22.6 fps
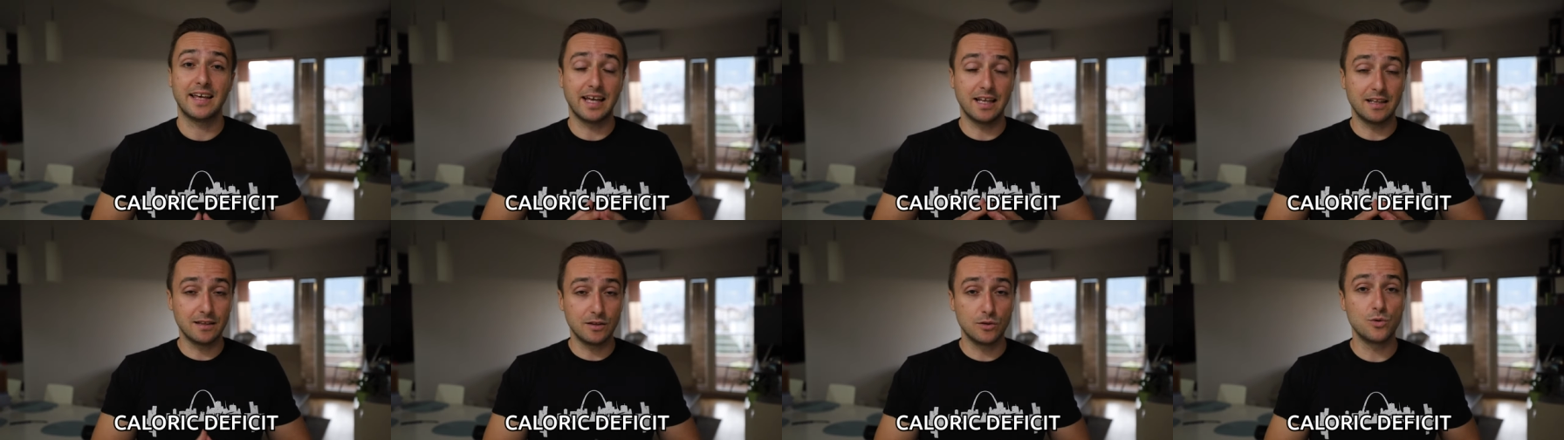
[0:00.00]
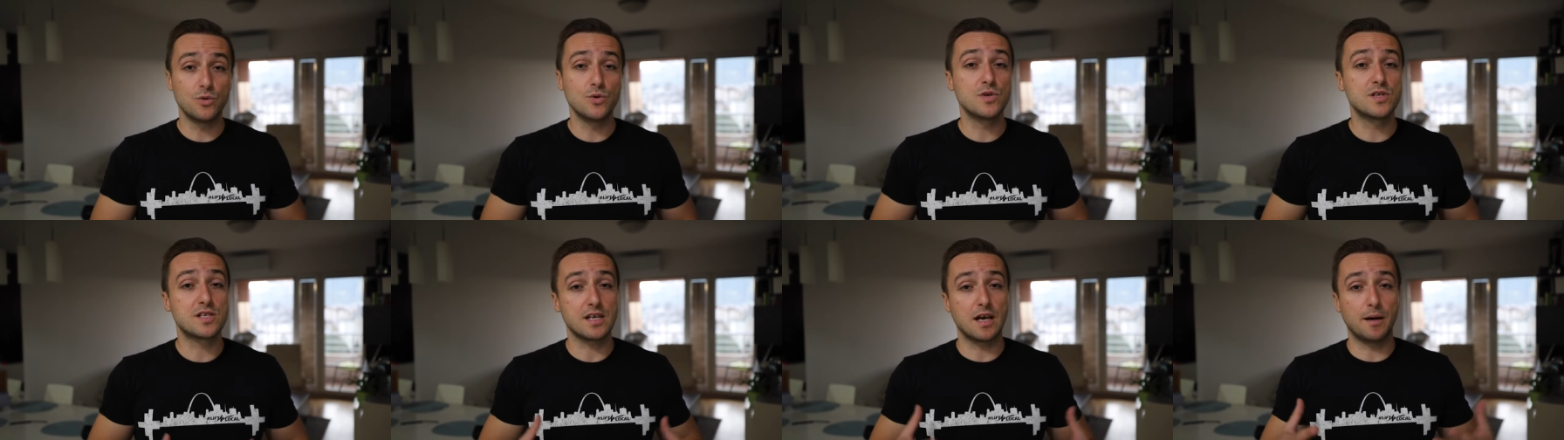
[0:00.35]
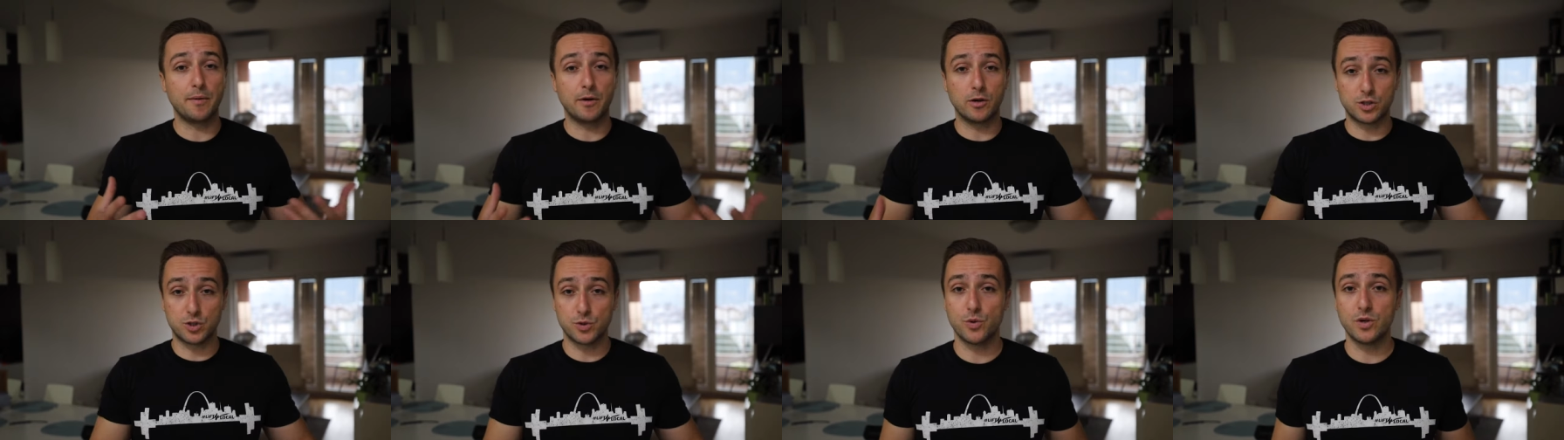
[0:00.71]
can lose
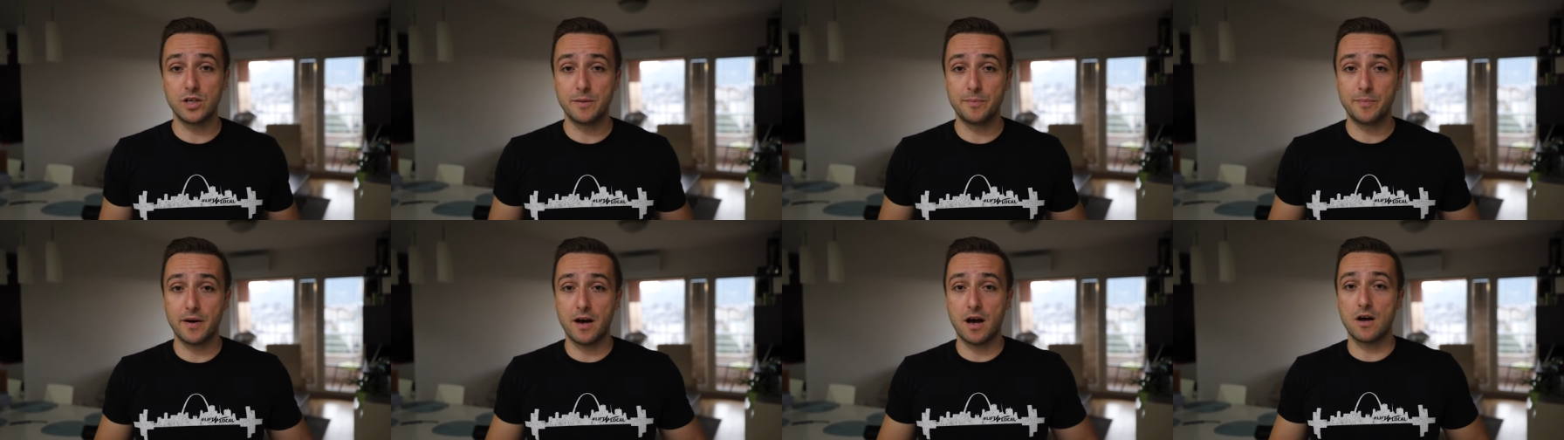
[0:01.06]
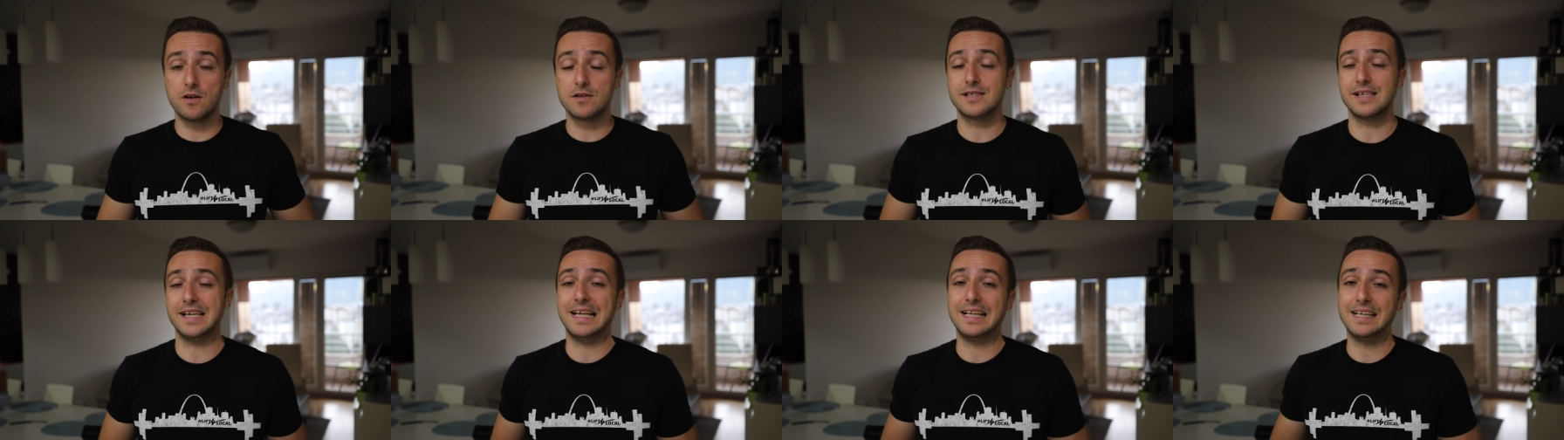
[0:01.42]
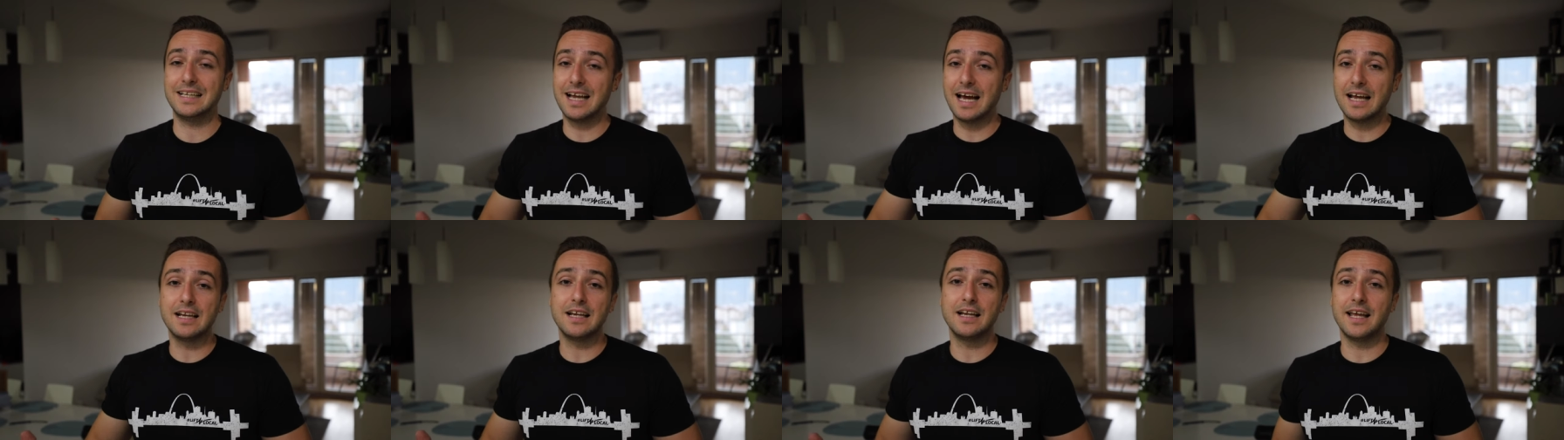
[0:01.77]
about 20 pounds
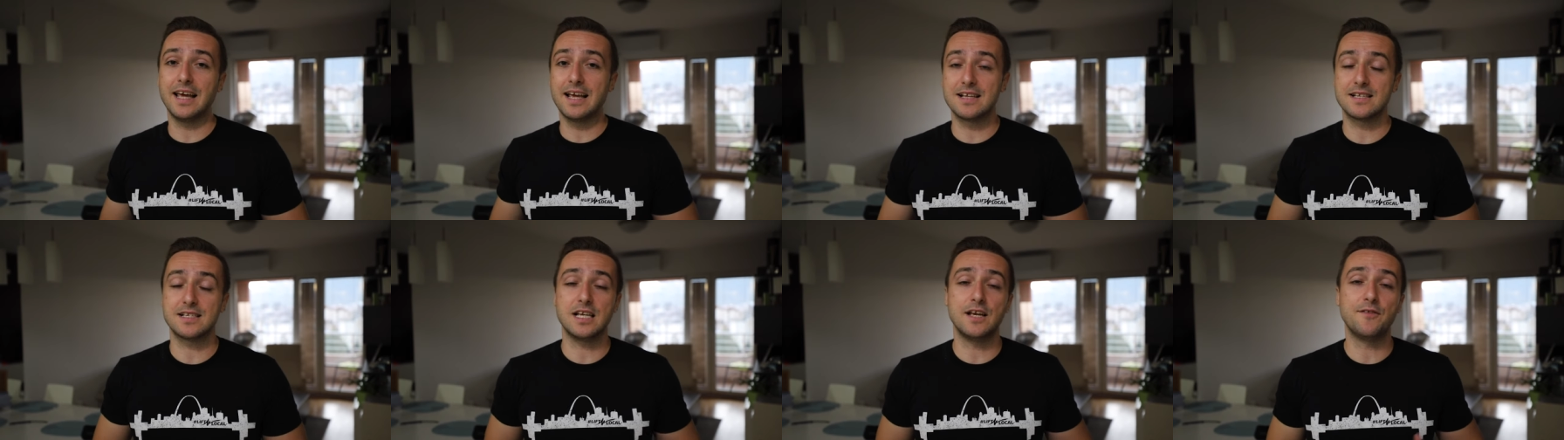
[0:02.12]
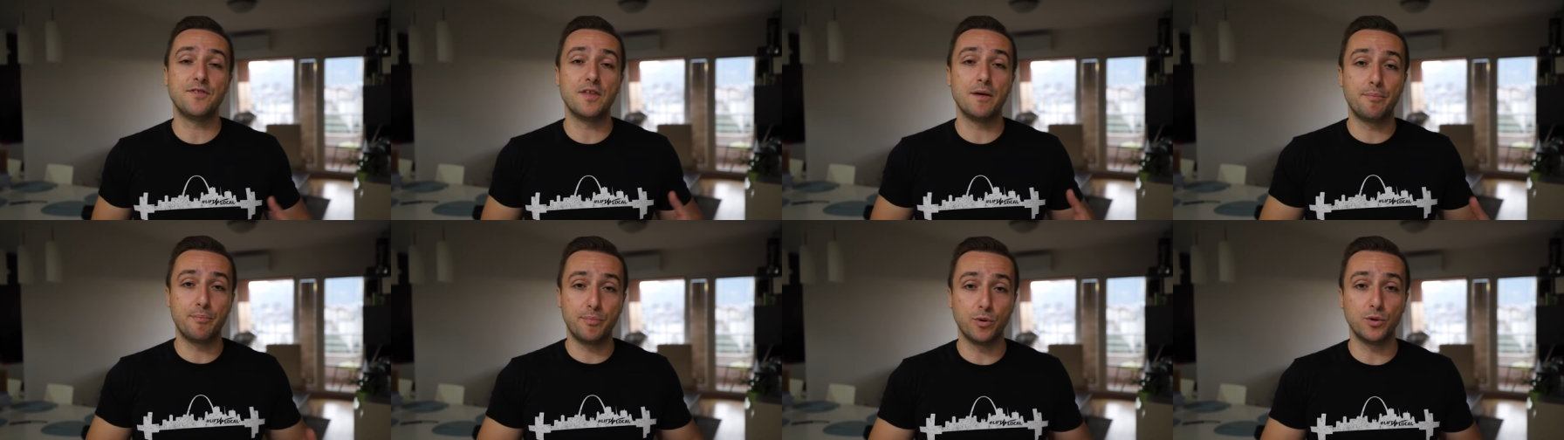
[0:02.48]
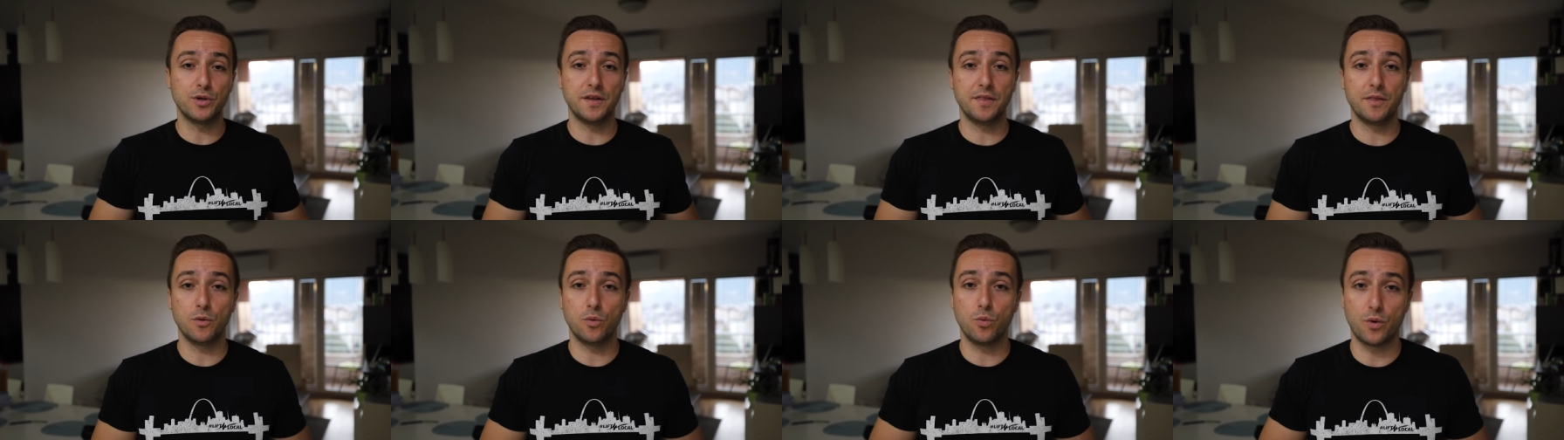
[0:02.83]
in 90 days if they
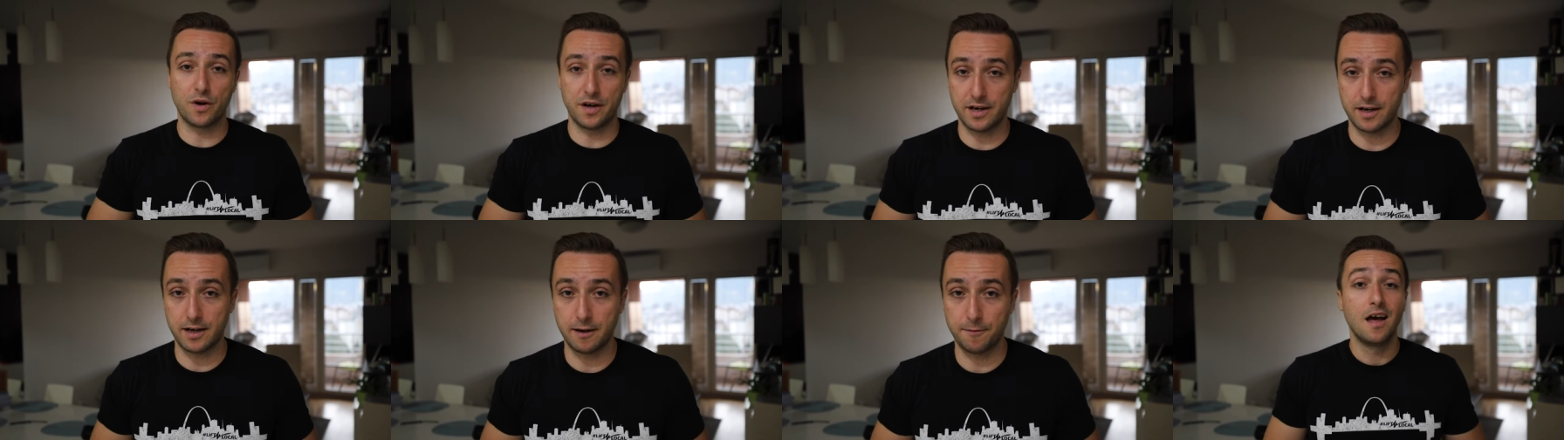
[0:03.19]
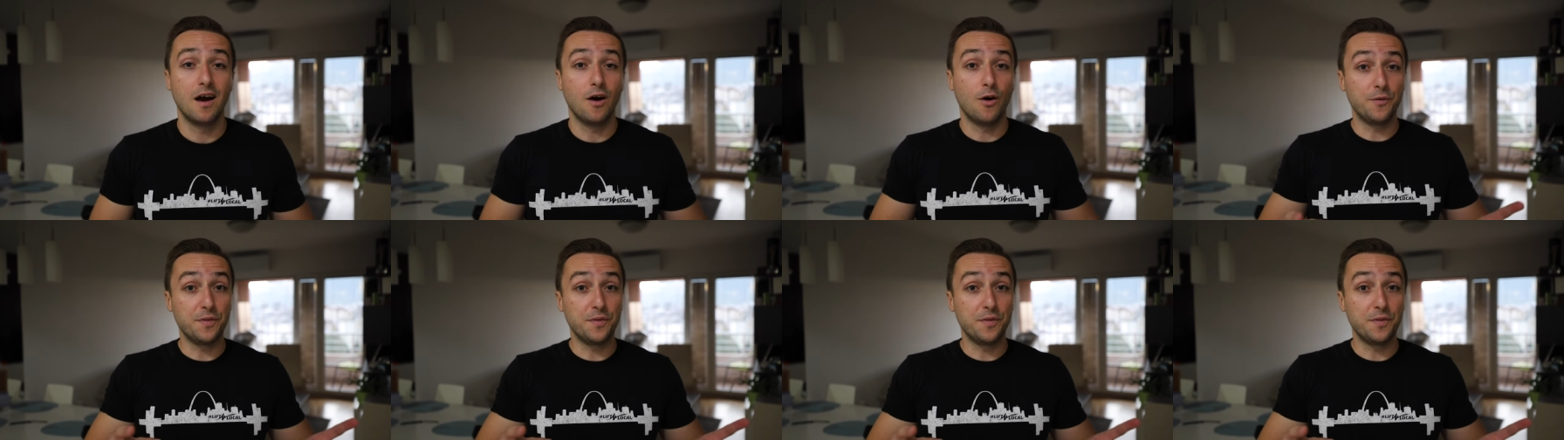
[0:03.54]
put in the work.